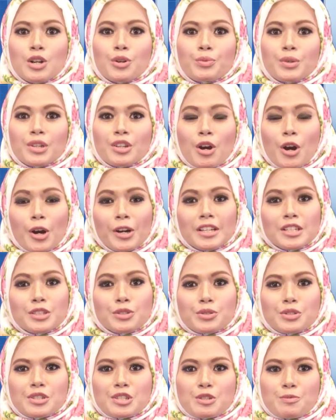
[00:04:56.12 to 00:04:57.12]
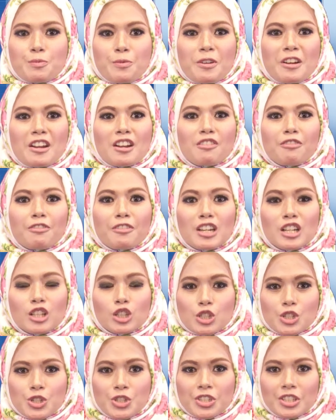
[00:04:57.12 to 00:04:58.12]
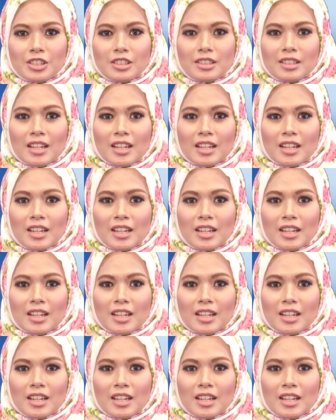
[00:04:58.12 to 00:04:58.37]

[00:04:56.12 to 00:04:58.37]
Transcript: Regarding to the spread of English,